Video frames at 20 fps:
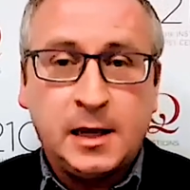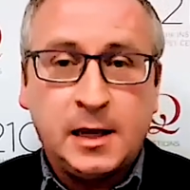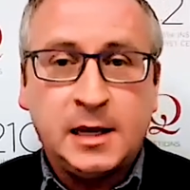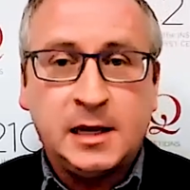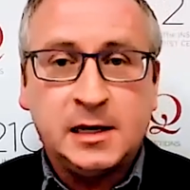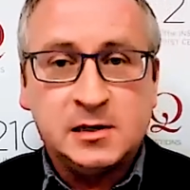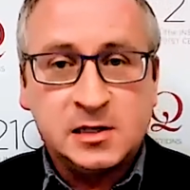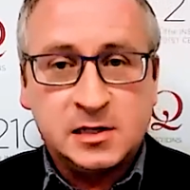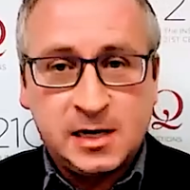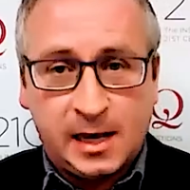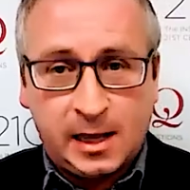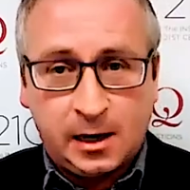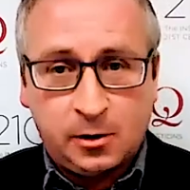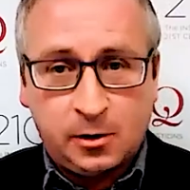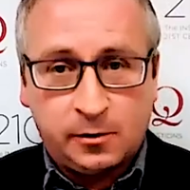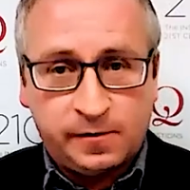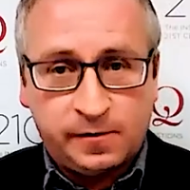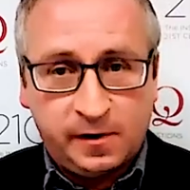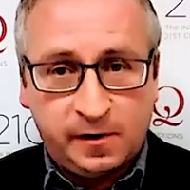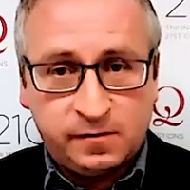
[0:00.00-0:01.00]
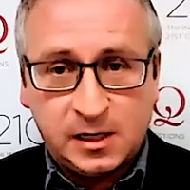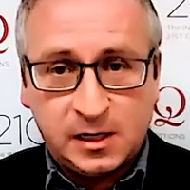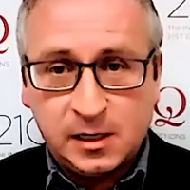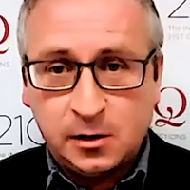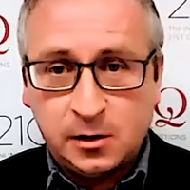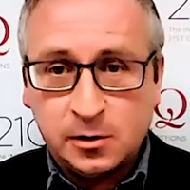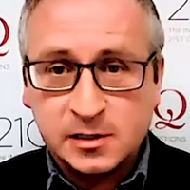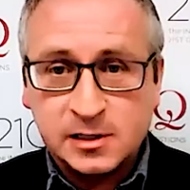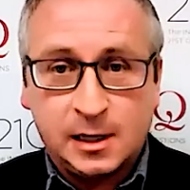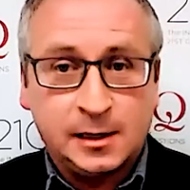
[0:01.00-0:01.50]
in 10 or 15
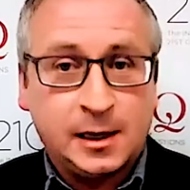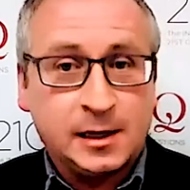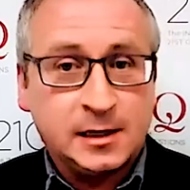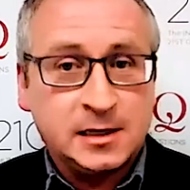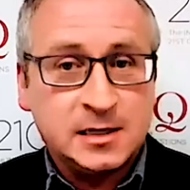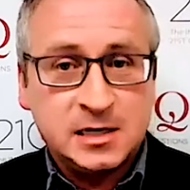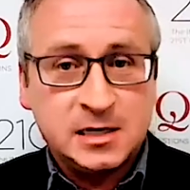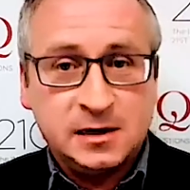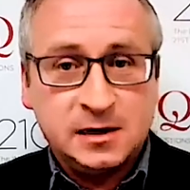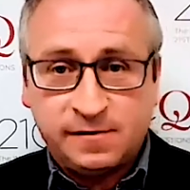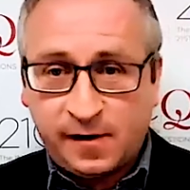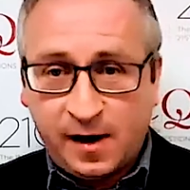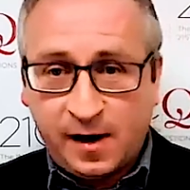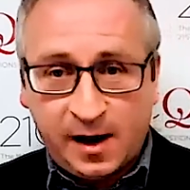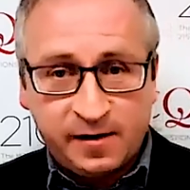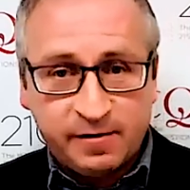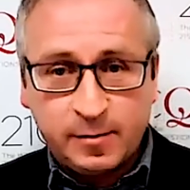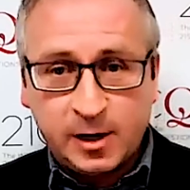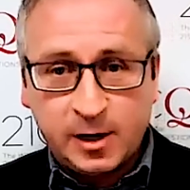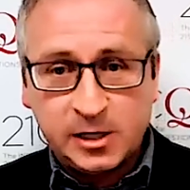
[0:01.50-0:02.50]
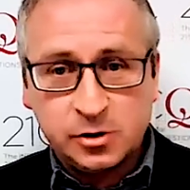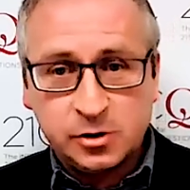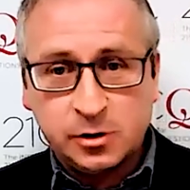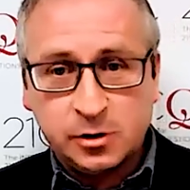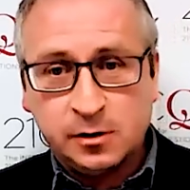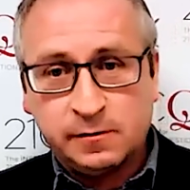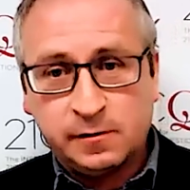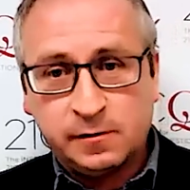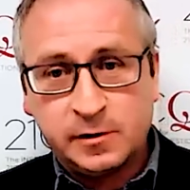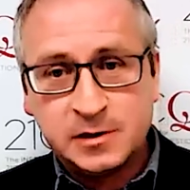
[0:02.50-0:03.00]
years, I'd like to see five major
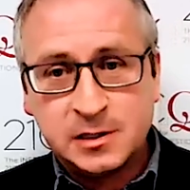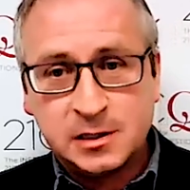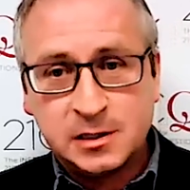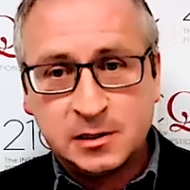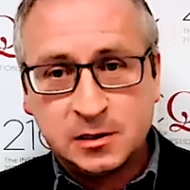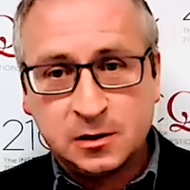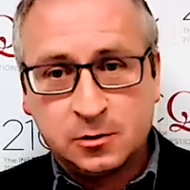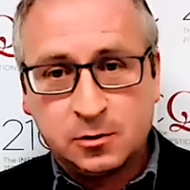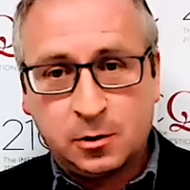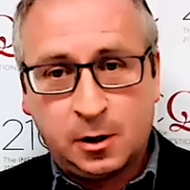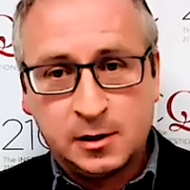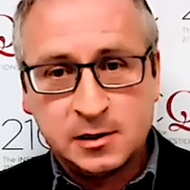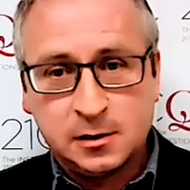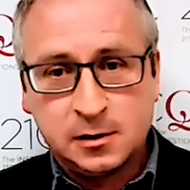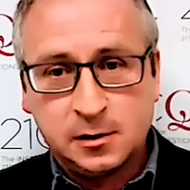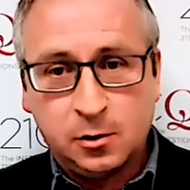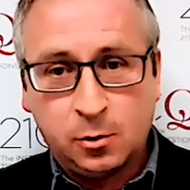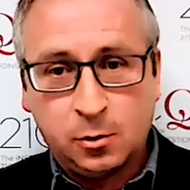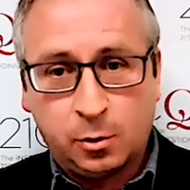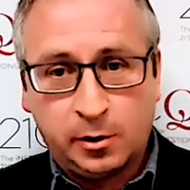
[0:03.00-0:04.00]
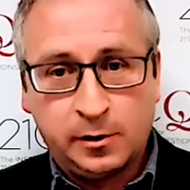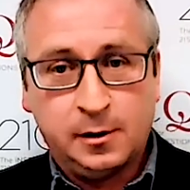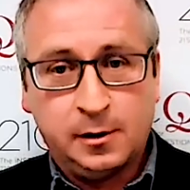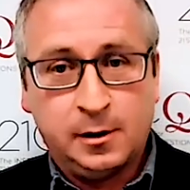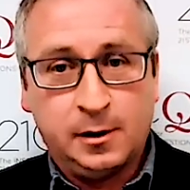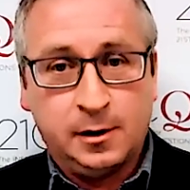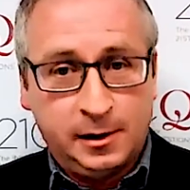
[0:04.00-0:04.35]
universities across the North,